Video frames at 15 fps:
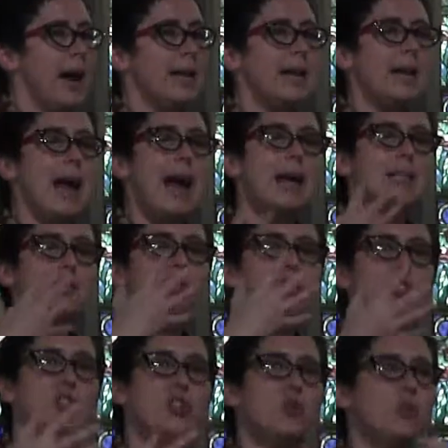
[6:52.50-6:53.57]
And it has
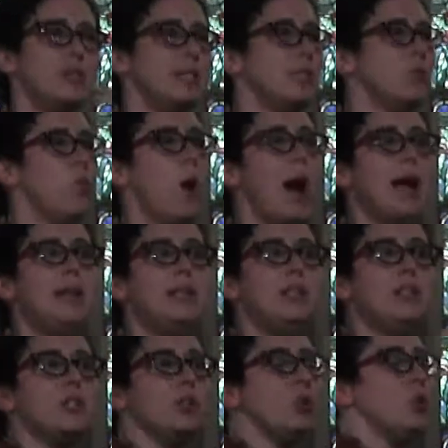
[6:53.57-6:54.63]
to do with these
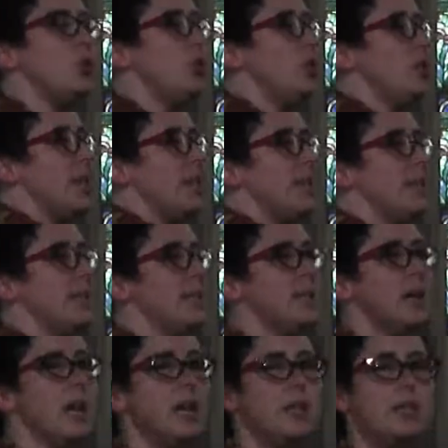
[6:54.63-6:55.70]
widening circles and
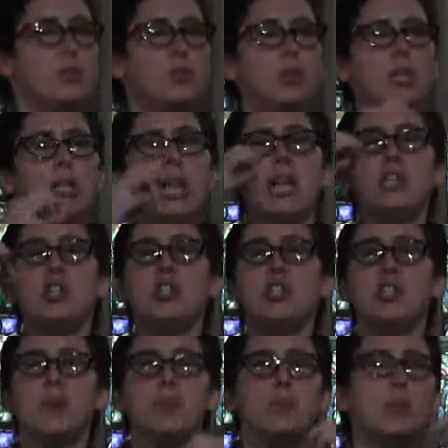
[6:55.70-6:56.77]
these
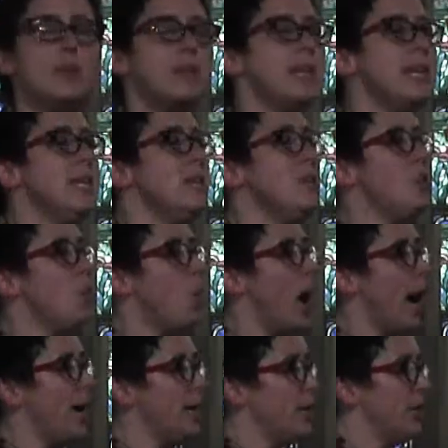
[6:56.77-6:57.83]
relationships within the
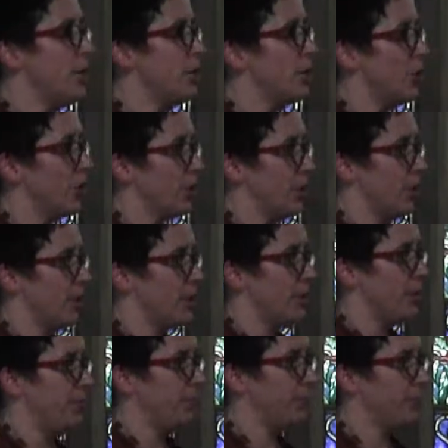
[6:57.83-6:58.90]
widening
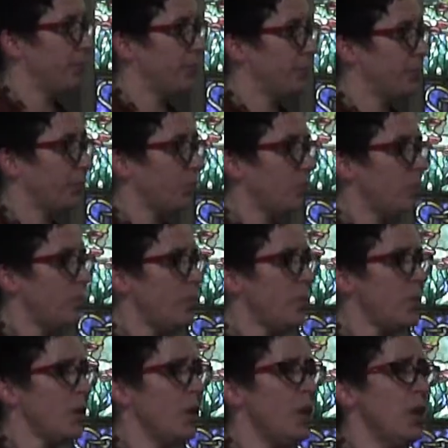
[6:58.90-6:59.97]
circles.
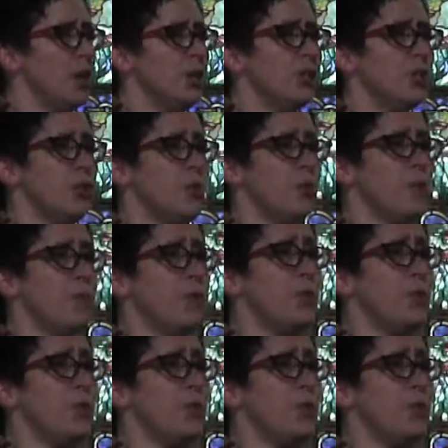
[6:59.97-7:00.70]
So the